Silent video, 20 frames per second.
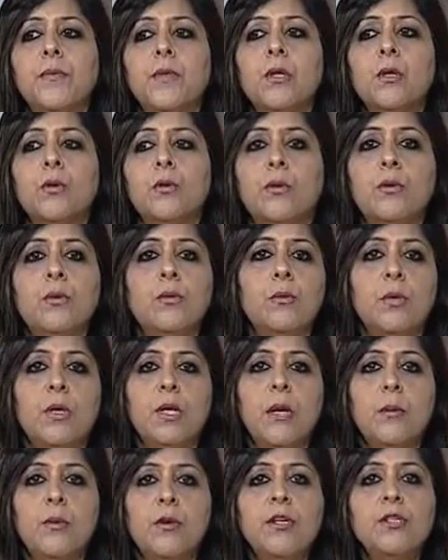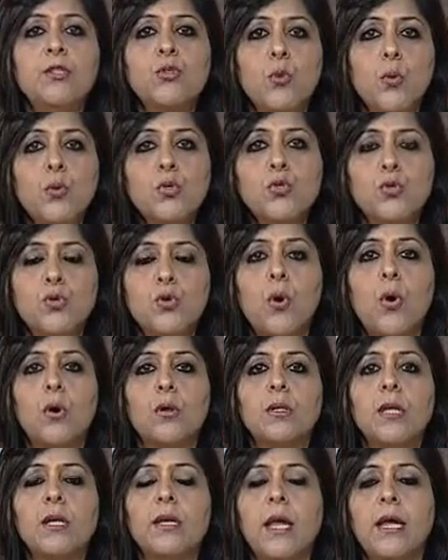you know, labor is so
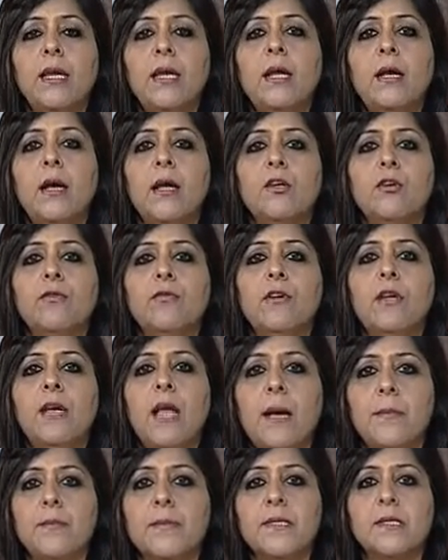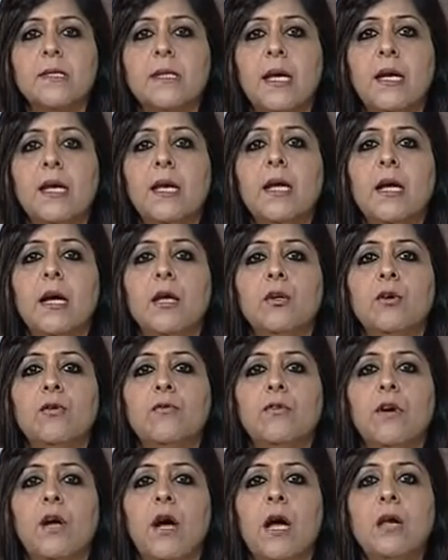strong that any kind of a lapse, any kind
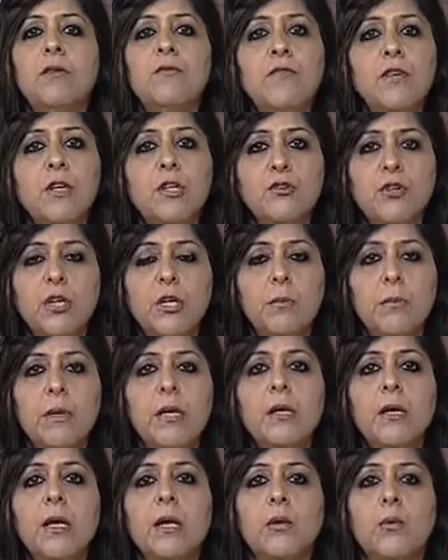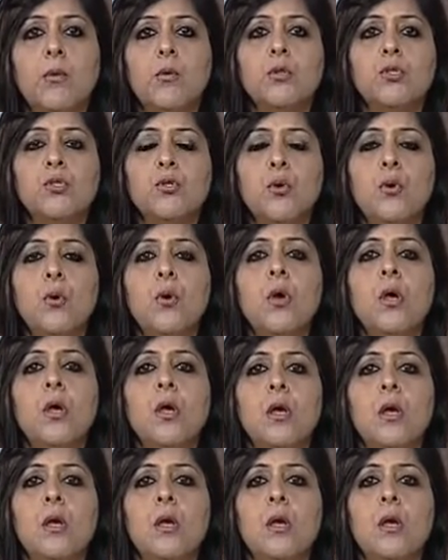of unfair treatment can also